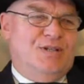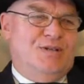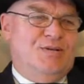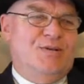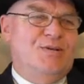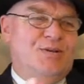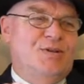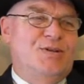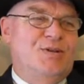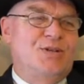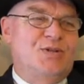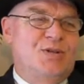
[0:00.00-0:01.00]

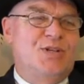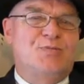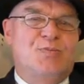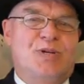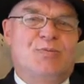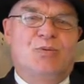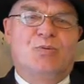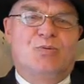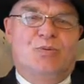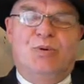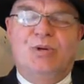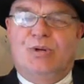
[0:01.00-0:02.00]
these people
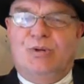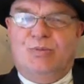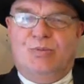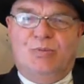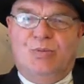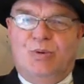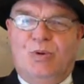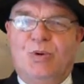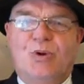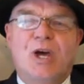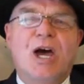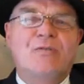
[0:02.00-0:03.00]

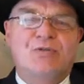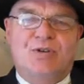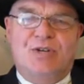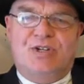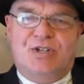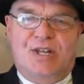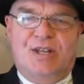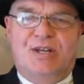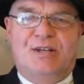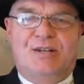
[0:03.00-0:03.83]
look after each other.